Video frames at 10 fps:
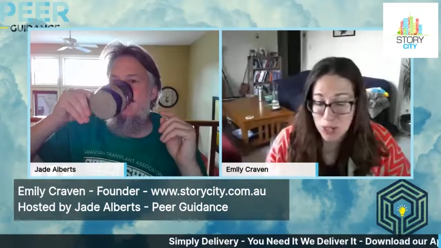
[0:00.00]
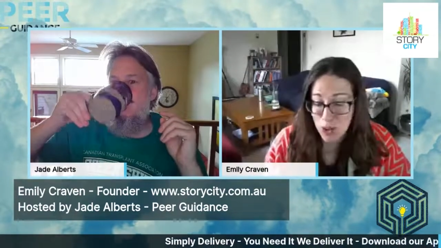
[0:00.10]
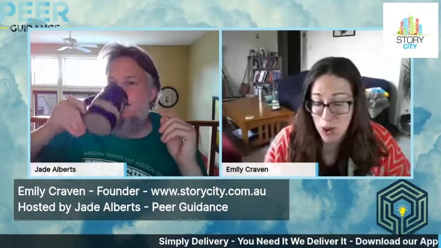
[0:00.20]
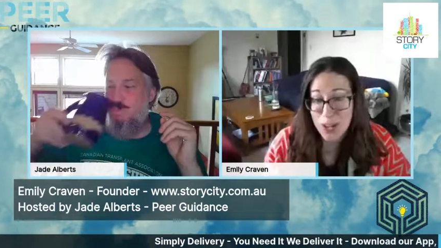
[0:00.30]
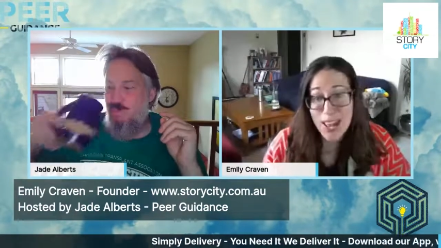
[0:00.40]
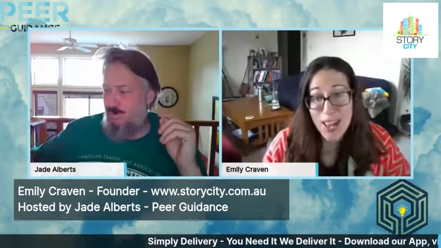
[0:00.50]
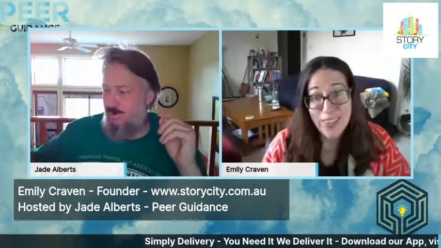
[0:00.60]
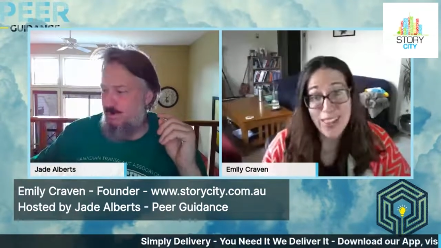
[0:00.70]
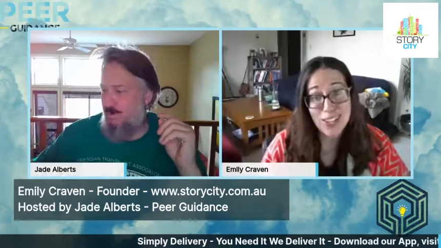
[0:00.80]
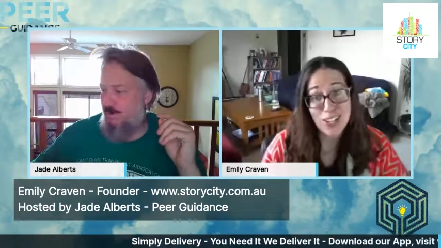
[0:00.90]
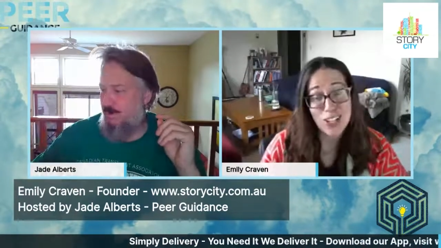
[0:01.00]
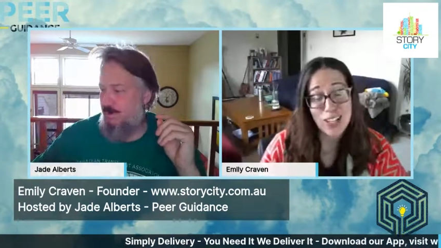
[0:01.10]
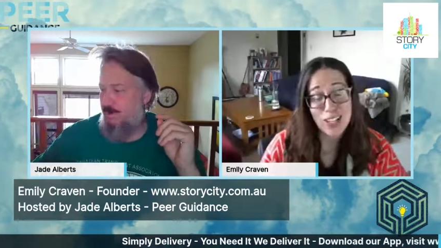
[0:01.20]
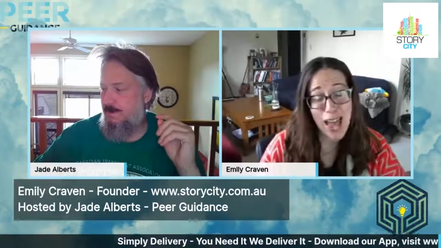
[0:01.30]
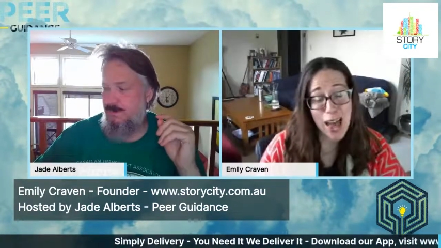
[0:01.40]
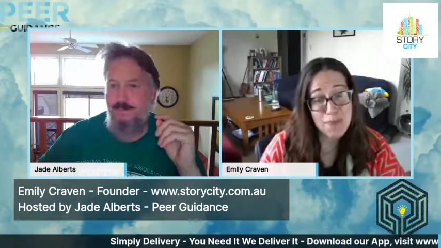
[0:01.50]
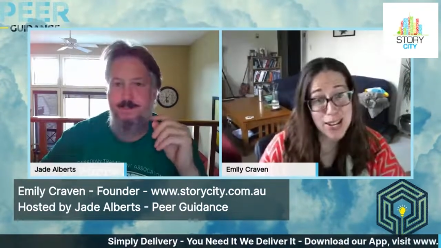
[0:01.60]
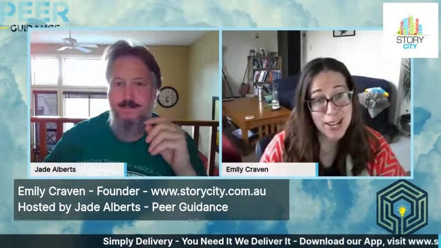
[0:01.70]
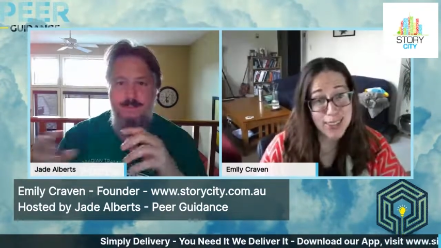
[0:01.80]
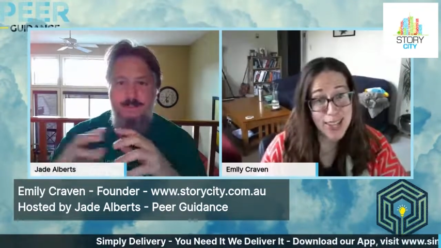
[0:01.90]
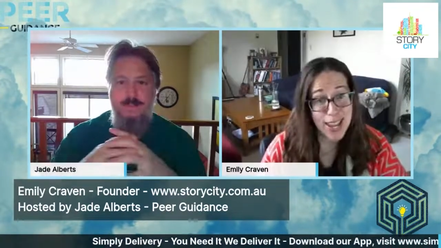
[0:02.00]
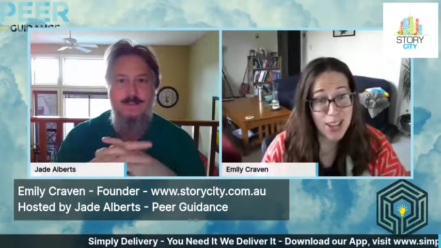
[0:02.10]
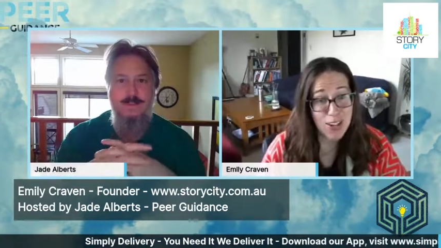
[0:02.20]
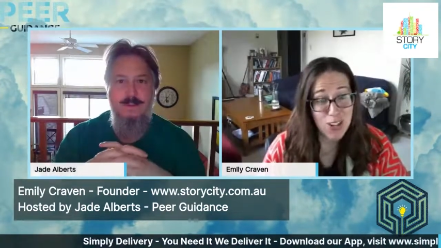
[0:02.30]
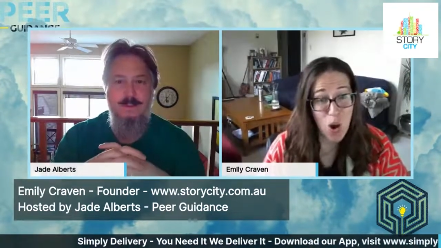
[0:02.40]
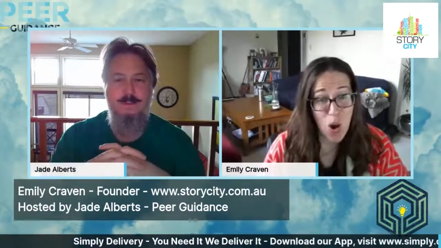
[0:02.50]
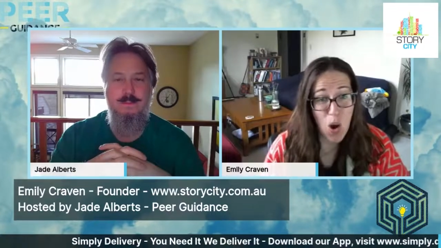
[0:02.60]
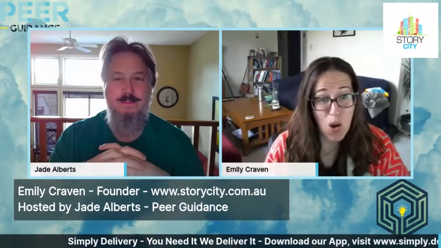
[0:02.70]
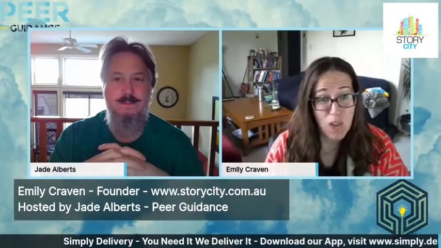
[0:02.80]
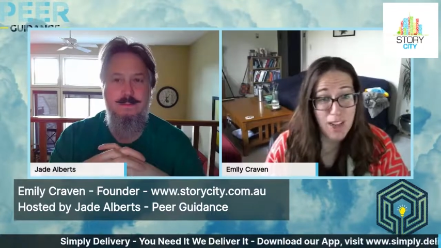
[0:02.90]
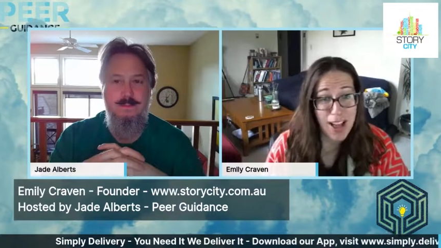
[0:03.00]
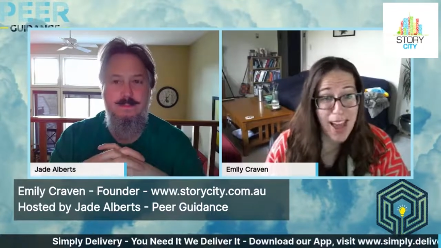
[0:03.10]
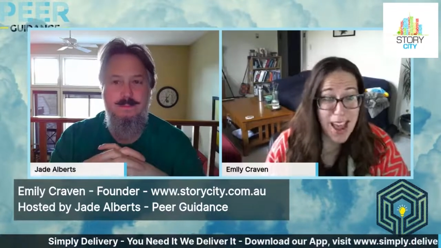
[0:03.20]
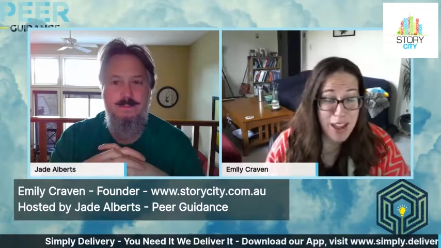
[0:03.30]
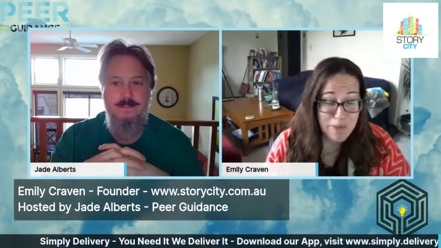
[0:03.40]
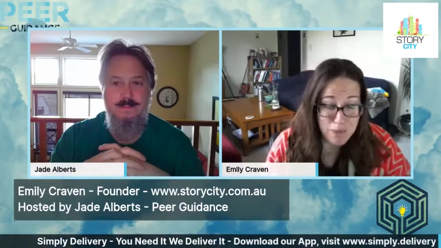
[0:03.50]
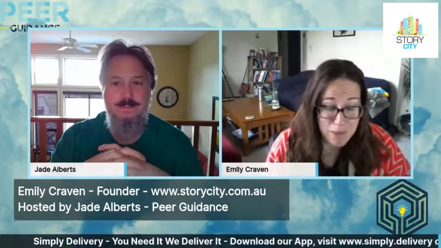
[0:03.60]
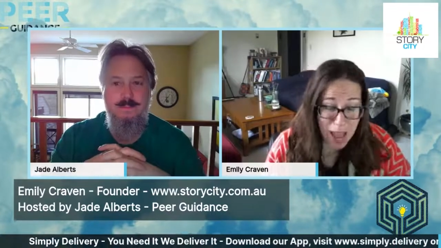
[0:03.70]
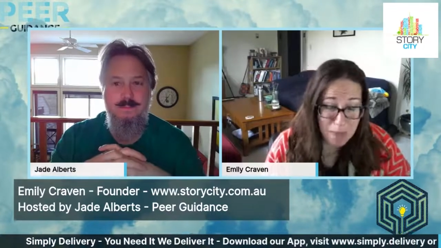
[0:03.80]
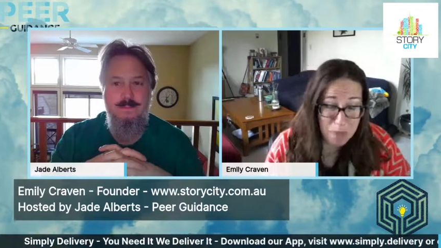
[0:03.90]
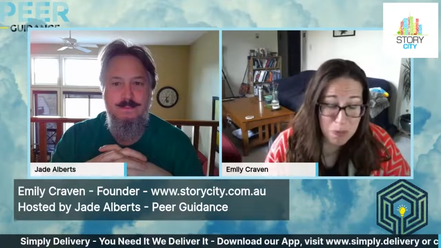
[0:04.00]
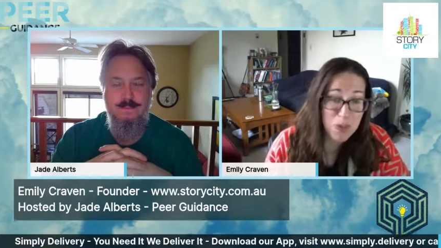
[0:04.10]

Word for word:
Speaker 1: And so that's actually happening at the end of uh, April.